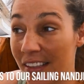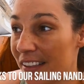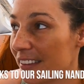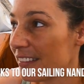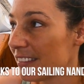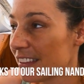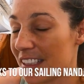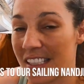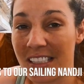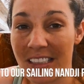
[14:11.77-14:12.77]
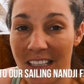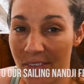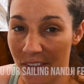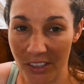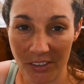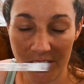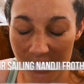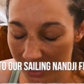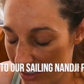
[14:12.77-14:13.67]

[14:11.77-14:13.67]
that you just never used,